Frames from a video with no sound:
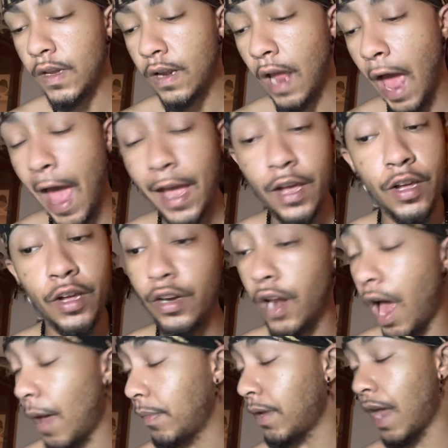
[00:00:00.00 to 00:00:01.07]
I could
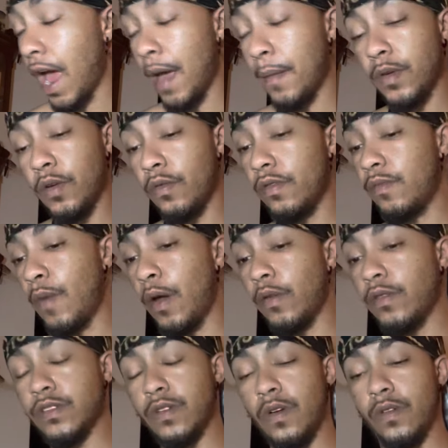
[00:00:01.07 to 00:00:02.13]
not be happier with my
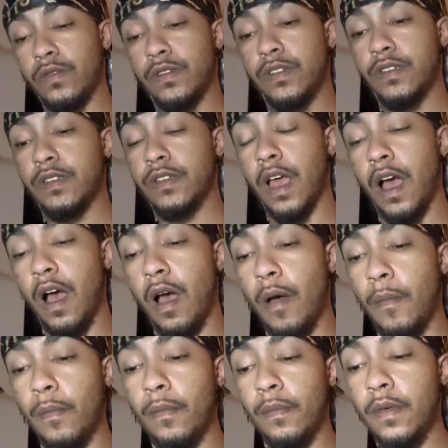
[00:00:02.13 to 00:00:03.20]
results.
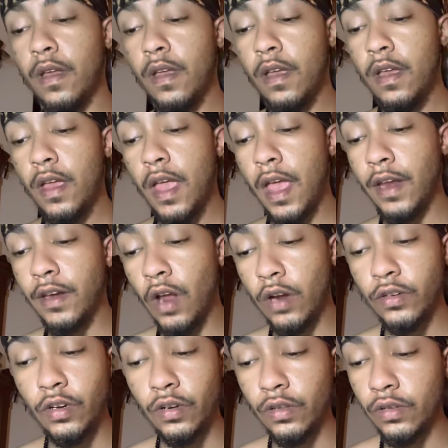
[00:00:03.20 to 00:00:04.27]
And
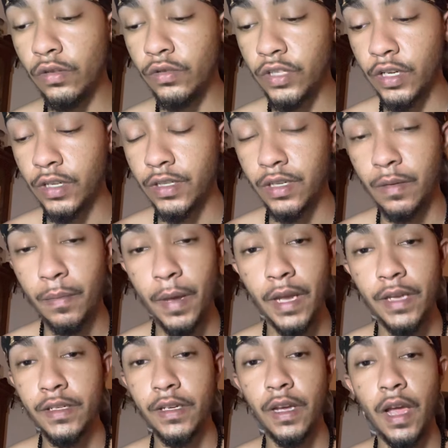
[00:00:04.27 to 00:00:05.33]
Dr. Delucia is an
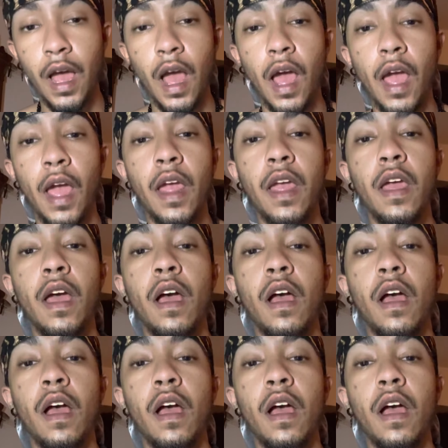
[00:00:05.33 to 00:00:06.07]
amazing guy.